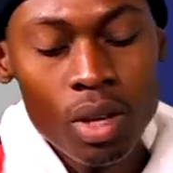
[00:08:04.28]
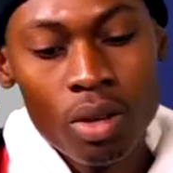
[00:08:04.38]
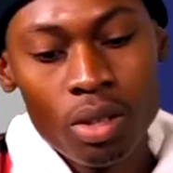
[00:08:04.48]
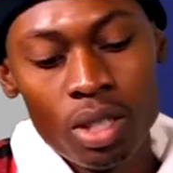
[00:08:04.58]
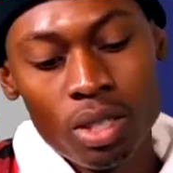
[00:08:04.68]

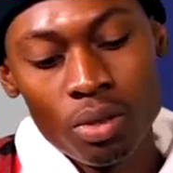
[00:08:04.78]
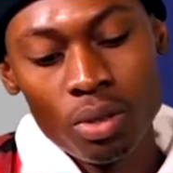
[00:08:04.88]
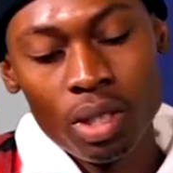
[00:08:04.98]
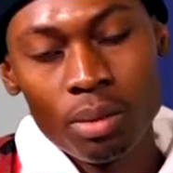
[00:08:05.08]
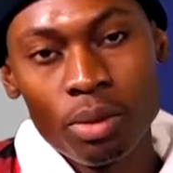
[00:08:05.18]
Okay,
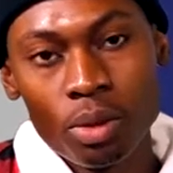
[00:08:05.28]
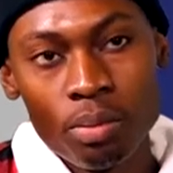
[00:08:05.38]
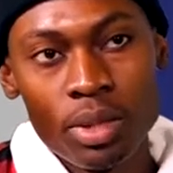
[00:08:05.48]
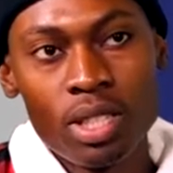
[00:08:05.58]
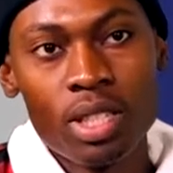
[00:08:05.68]
so Cream
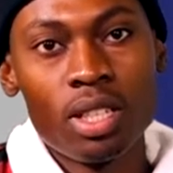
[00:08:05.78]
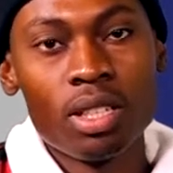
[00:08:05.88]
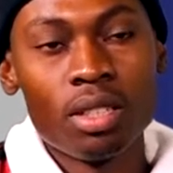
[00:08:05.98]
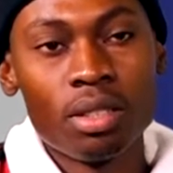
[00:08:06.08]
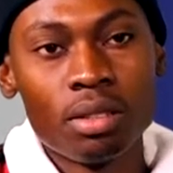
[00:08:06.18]
Group is
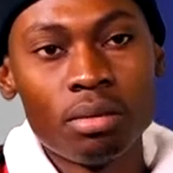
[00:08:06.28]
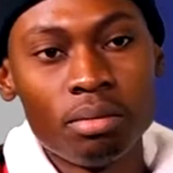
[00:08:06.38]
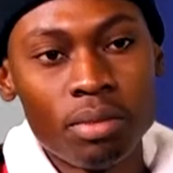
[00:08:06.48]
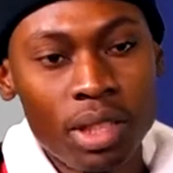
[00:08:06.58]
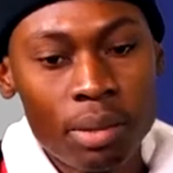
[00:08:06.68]
a
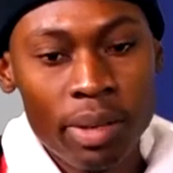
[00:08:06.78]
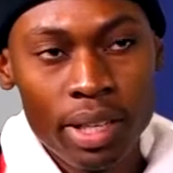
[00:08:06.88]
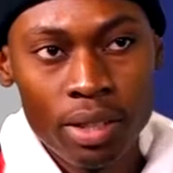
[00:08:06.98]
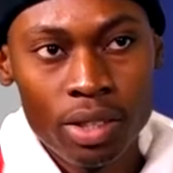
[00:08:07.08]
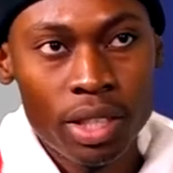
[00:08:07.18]

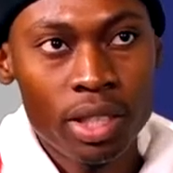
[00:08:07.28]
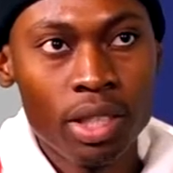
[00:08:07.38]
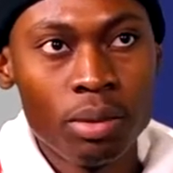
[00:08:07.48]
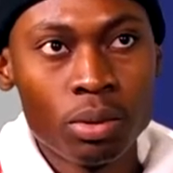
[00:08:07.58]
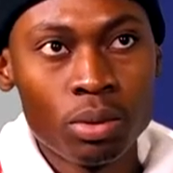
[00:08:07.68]
independent record
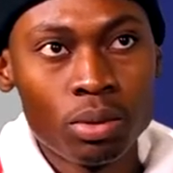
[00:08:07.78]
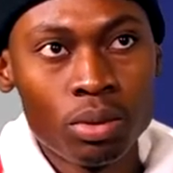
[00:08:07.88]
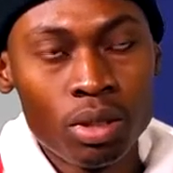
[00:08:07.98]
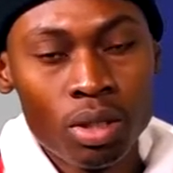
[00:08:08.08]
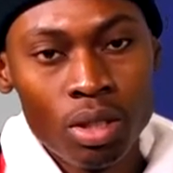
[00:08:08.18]
label.
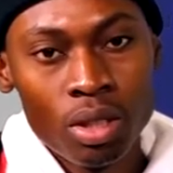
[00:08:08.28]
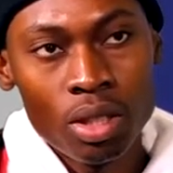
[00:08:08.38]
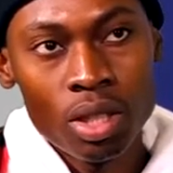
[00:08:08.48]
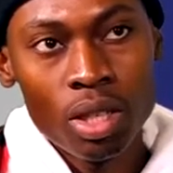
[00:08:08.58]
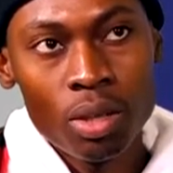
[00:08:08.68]

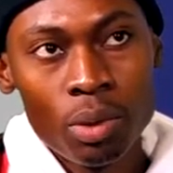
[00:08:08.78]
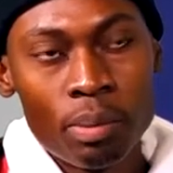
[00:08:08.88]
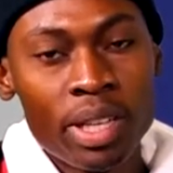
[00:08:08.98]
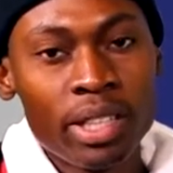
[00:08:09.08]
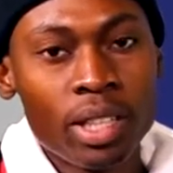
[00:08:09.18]
We
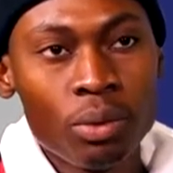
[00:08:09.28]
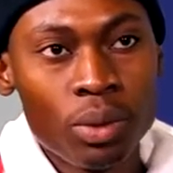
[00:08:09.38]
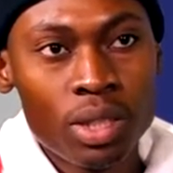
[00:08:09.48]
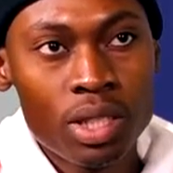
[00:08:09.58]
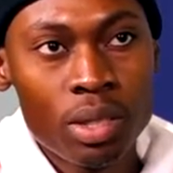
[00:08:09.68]
partnered
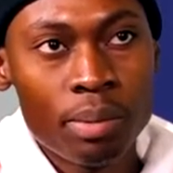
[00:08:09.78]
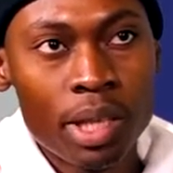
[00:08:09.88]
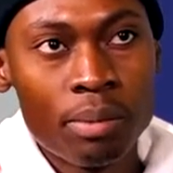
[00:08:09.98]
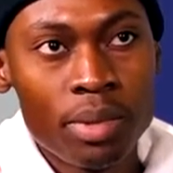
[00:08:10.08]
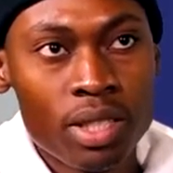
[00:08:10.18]
with
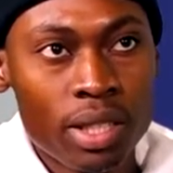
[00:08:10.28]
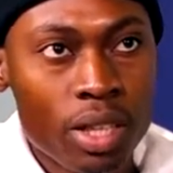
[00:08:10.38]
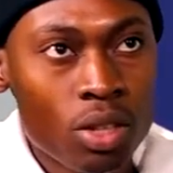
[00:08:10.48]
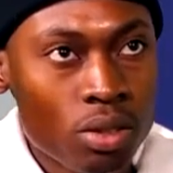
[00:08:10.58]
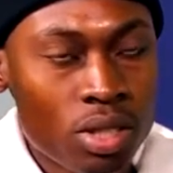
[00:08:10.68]
Hiphop Beats
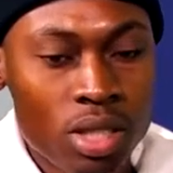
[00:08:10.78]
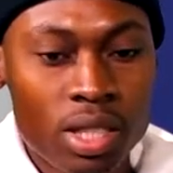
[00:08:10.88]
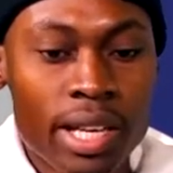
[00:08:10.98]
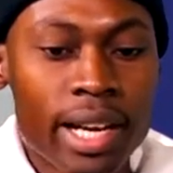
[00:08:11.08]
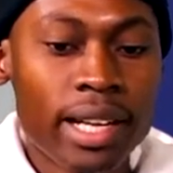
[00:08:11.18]
Records. He's
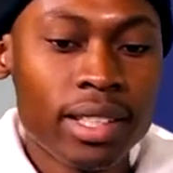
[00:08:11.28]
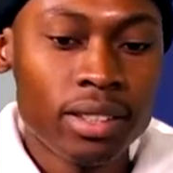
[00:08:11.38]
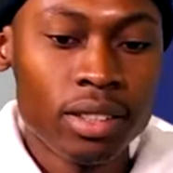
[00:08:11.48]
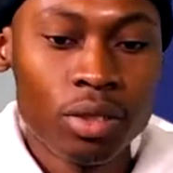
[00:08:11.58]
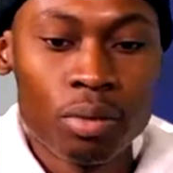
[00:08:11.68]
the guy
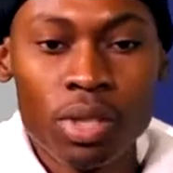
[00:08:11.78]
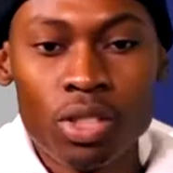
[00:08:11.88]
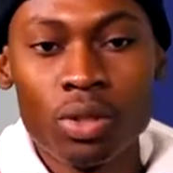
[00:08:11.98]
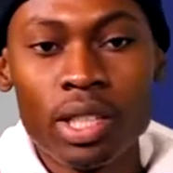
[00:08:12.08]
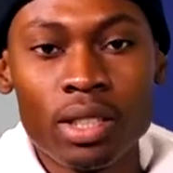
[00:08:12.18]
that makes
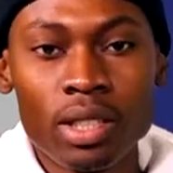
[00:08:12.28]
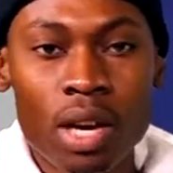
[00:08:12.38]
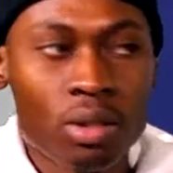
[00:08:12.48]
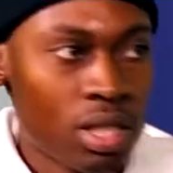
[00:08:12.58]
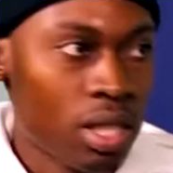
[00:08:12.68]
sure that
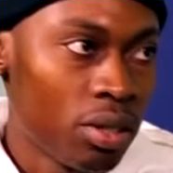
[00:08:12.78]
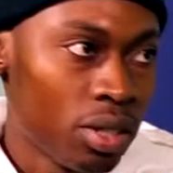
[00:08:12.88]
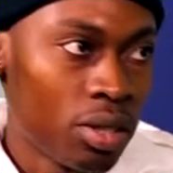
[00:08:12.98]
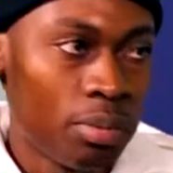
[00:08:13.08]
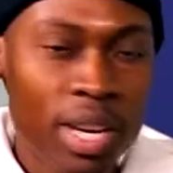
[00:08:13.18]
our
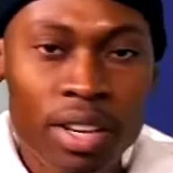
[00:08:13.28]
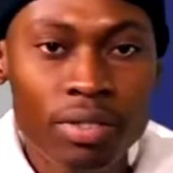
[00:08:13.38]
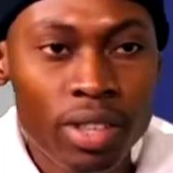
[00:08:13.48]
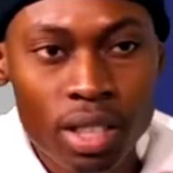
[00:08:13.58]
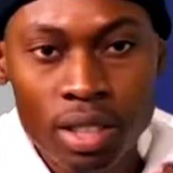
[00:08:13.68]
sound is
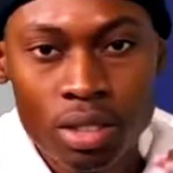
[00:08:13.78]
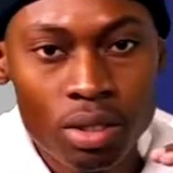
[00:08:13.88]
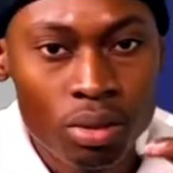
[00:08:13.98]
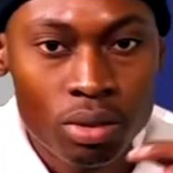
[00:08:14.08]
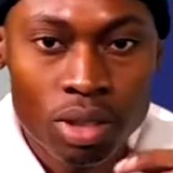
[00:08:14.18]
perfect.
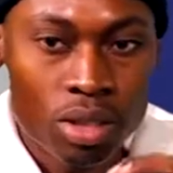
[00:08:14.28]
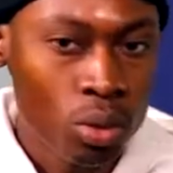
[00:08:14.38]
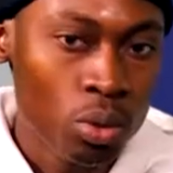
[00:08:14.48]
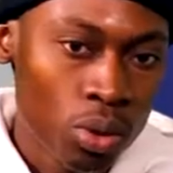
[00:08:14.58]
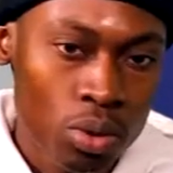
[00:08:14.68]

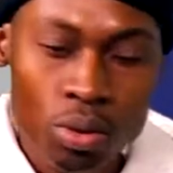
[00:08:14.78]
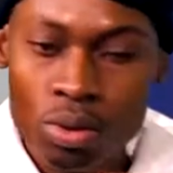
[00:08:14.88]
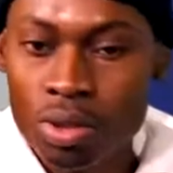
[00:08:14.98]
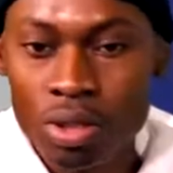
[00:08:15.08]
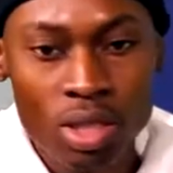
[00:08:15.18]

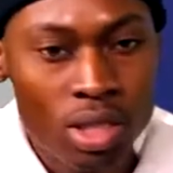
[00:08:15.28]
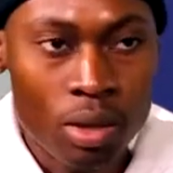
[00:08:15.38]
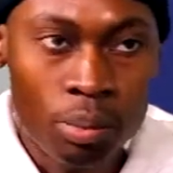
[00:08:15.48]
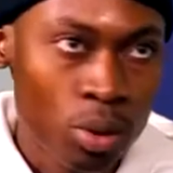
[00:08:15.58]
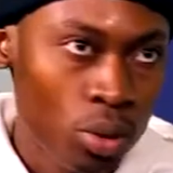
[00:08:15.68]
Studios. He's
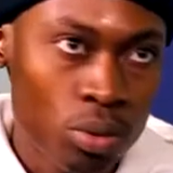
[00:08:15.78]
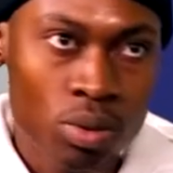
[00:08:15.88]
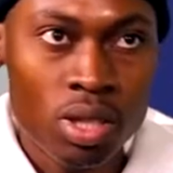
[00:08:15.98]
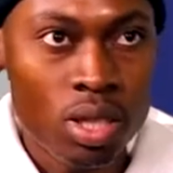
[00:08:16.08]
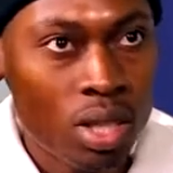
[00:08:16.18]
our
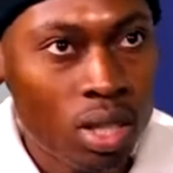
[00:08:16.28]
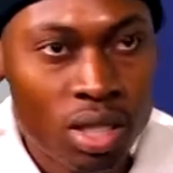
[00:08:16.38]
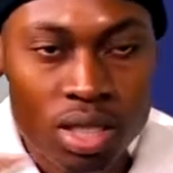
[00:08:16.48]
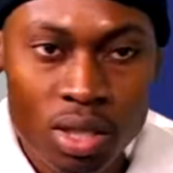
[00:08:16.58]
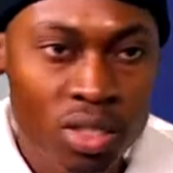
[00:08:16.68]
producer,
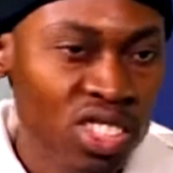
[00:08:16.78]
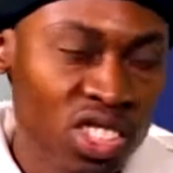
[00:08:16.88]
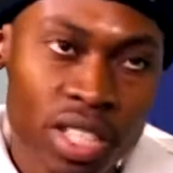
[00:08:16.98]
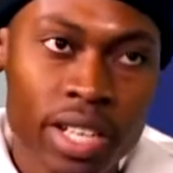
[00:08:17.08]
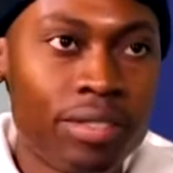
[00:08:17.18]
sound
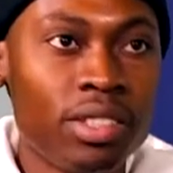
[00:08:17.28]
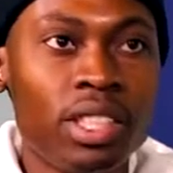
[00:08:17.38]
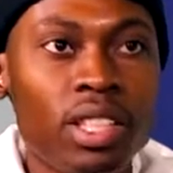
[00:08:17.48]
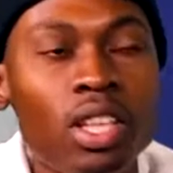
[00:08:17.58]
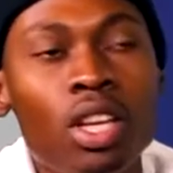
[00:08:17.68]
engineer,
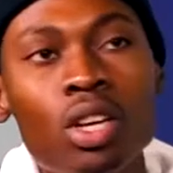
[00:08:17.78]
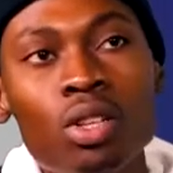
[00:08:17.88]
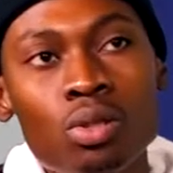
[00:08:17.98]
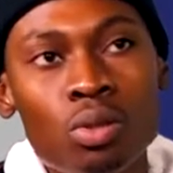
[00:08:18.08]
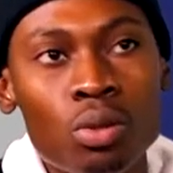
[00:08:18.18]
everything.
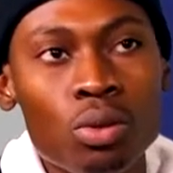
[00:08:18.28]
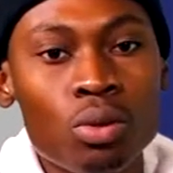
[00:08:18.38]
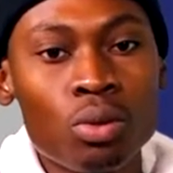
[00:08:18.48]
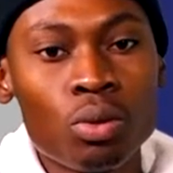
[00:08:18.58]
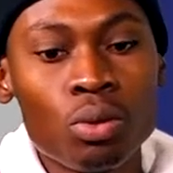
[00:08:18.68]

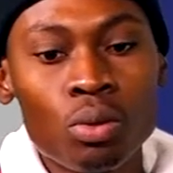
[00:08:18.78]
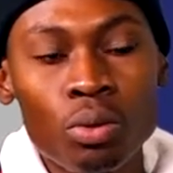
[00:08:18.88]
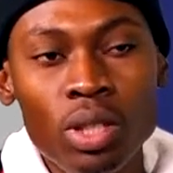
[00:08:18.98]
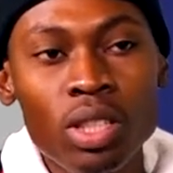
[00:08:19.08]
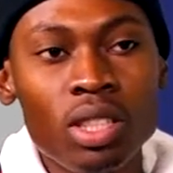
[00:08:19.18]
So
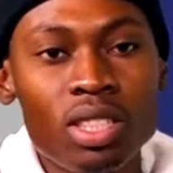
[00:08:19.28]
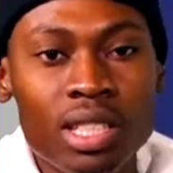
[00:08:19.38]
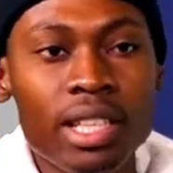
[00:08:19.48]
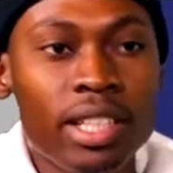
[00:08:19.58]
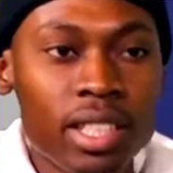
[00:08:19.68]
it's
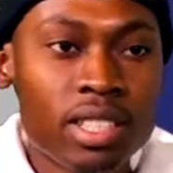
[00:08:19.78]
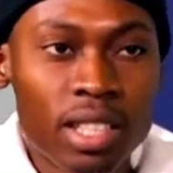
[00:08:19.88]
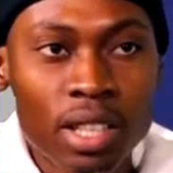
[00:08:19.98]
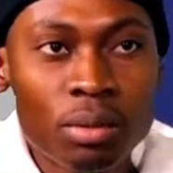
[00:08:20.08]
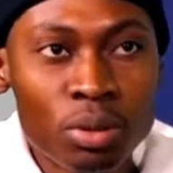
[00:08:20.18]
a
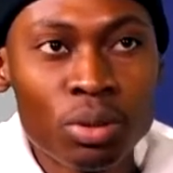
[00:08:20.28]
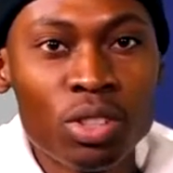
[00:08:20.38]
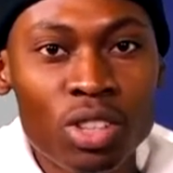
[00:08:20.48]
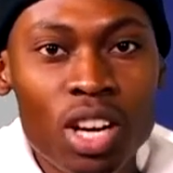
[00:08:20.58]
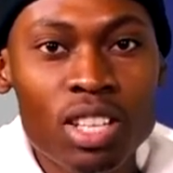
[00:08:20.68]

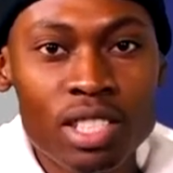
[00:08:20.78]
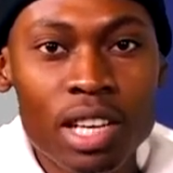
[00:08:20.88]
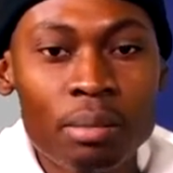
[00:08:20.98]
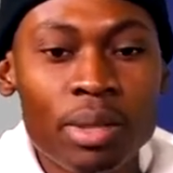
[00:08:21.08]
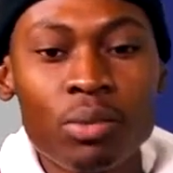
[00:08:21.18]
label on our
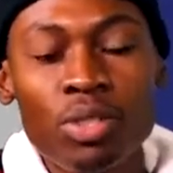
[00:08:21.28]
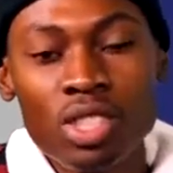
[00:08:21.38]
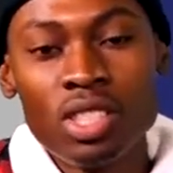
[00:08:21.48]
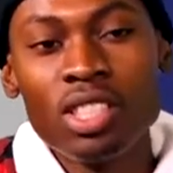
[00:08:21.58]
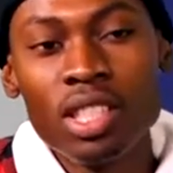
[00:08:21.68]
side, but we
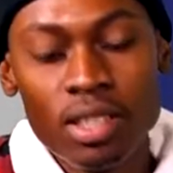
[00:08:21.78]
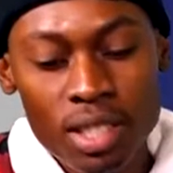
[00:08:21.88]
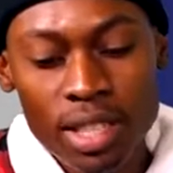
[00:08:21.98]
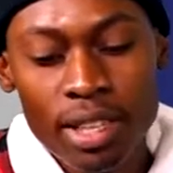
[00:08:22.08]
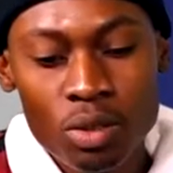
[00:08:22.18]
just
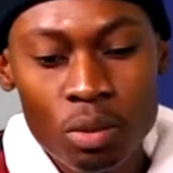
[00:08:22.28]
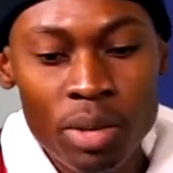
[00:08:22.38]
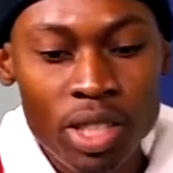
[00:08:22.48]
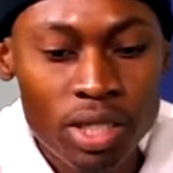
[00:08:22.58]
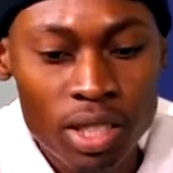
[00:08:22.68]
decided to
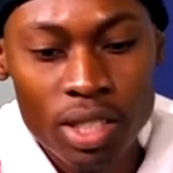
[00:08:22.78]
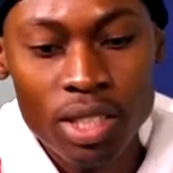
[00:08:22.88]
merge the